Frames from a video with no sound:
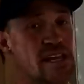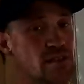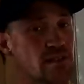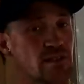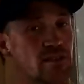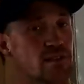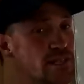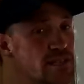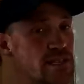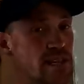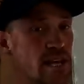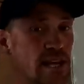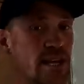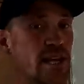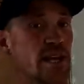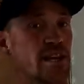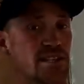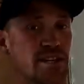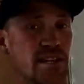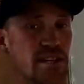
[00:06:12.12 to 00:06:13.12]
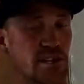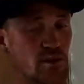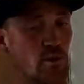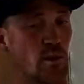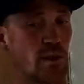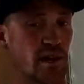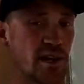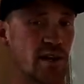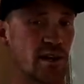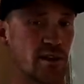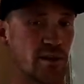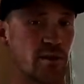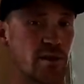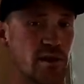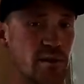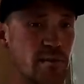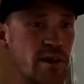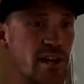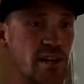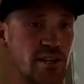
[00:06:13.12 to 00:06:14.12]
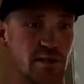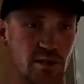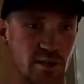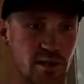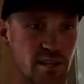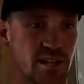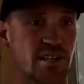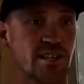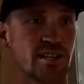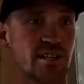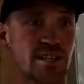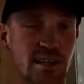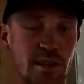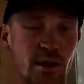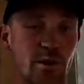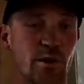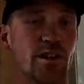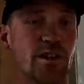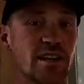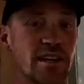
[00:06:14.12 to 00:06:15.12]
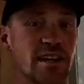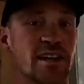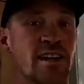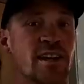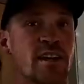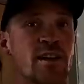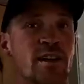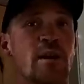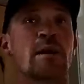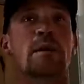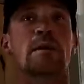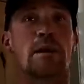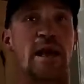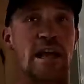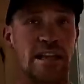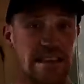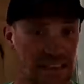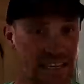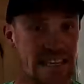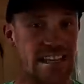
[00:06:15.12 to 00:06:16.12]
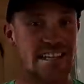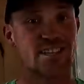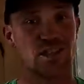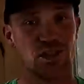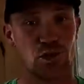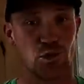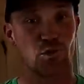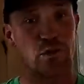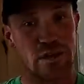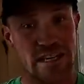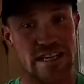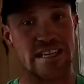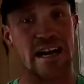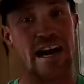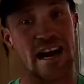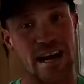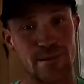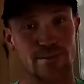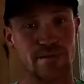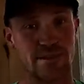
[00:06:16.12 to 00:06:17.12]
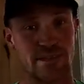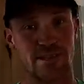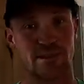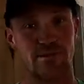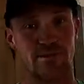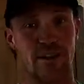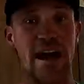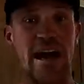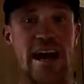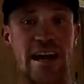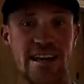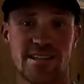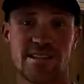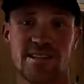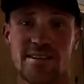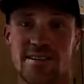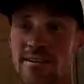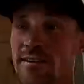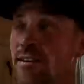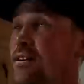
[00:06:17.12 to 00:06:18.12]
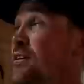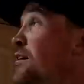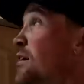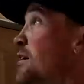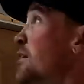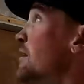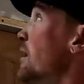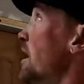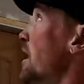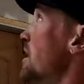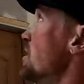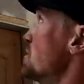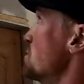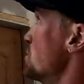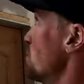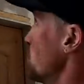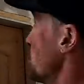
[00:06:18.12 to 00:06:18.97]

easily take us like 20 to 30 minutes. So this is literally at least three times as fast as